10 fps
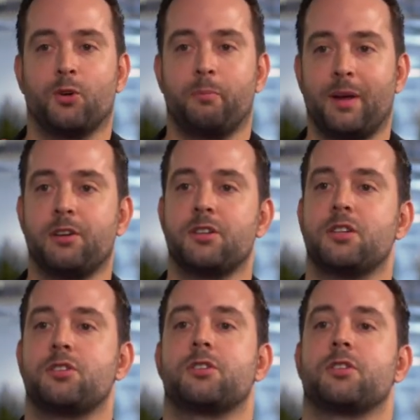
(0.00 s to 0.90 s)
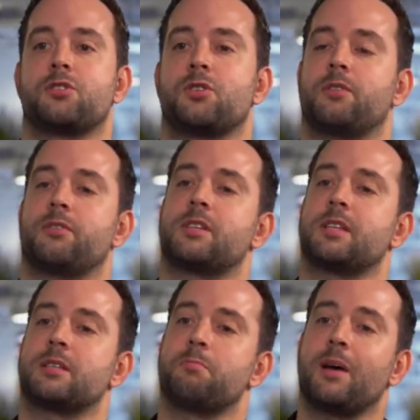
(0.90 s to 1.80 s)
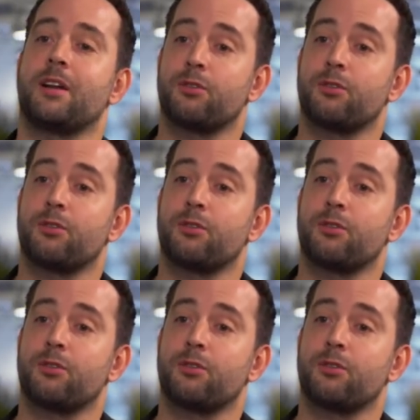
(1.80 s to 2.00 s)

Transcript: better digital services, better